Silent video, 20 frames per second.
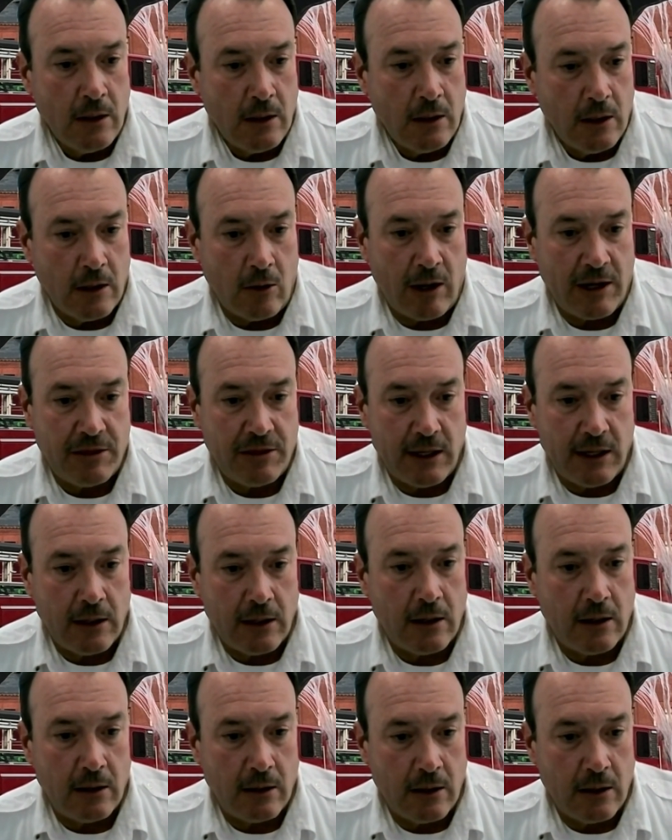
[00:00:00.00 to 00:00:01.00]
you know, I
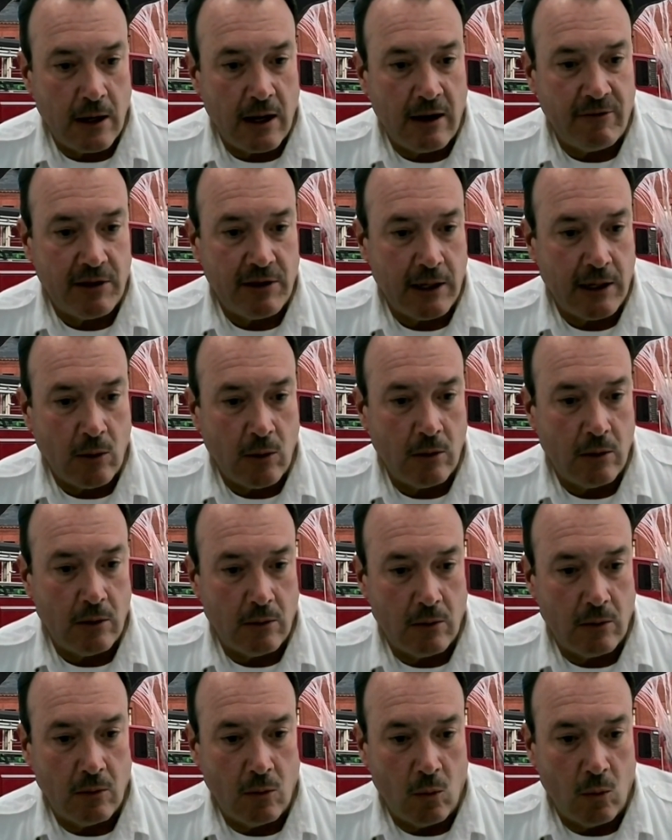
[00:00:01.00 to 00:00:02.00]
think everything
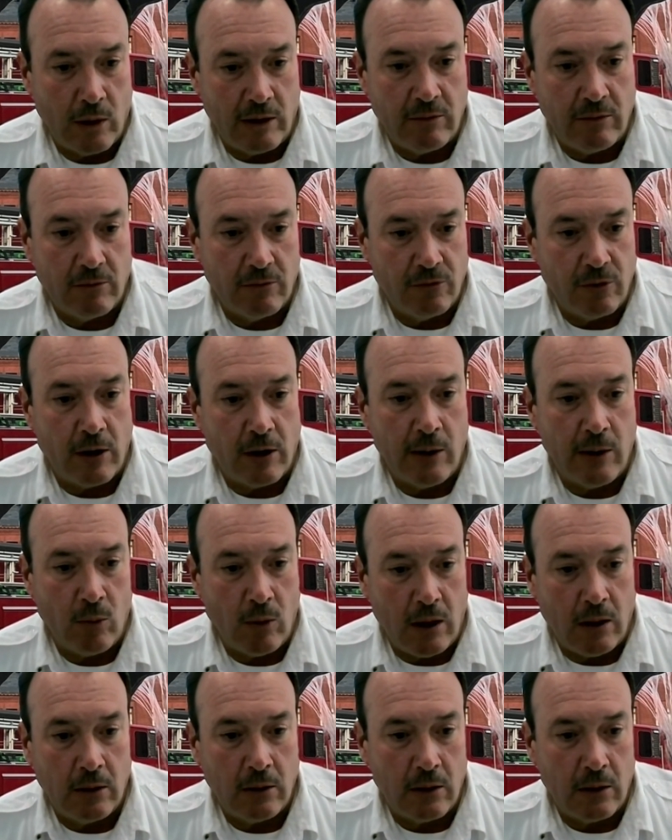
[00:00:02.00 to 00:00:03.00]
went very
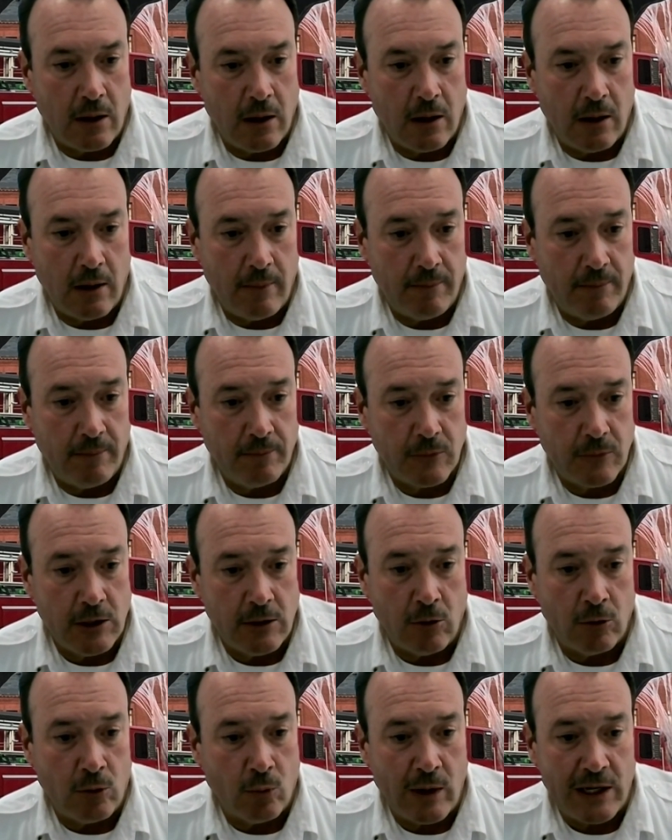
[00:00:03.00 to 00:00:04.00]
well. Um, you
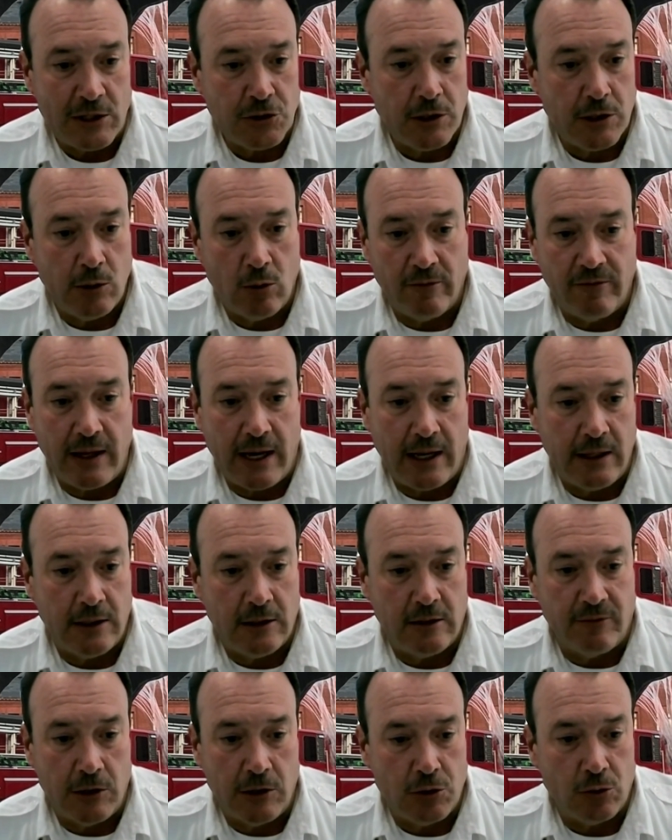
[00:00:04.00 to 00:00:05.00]
know, the rescue of that
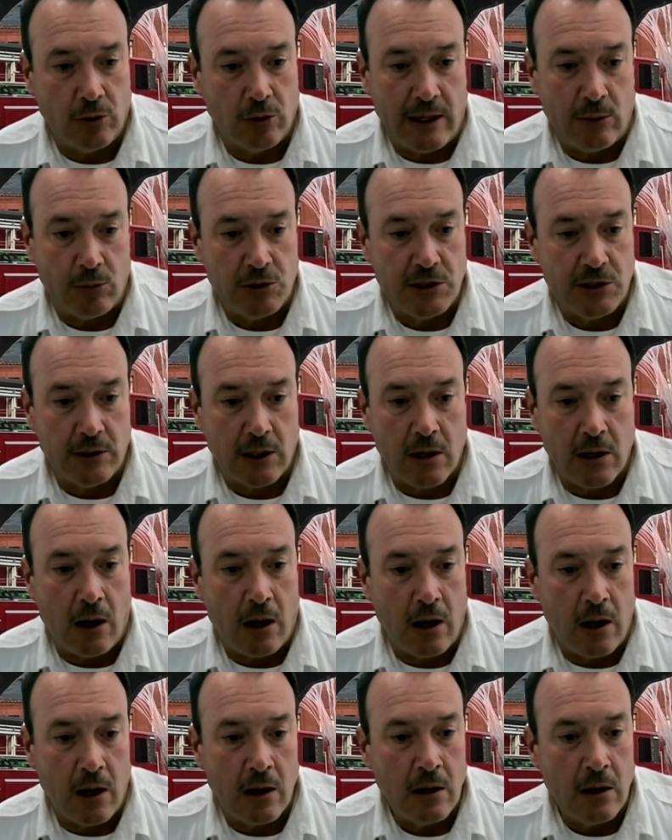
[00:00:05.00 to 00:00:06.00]
individual that was in the
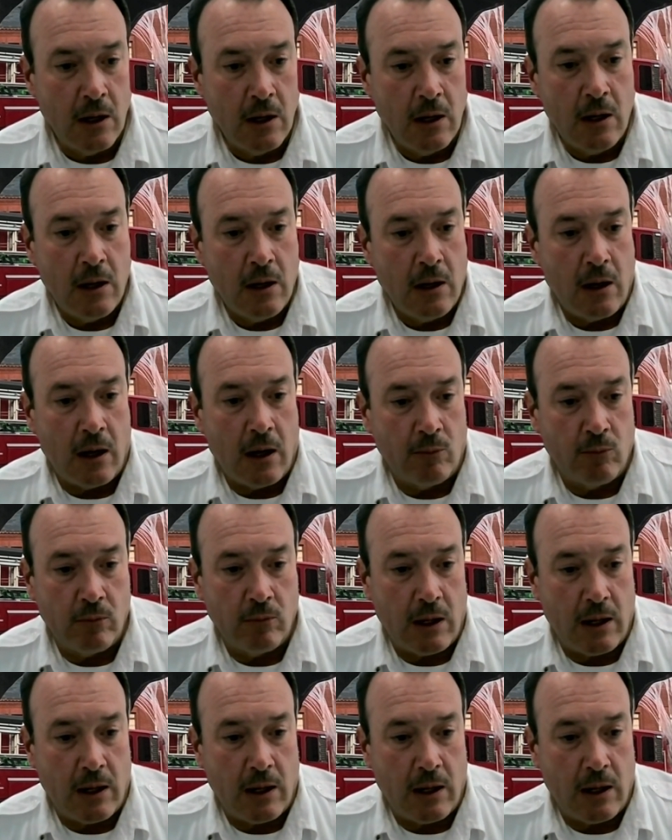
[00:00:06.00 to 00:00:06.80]
car. I'm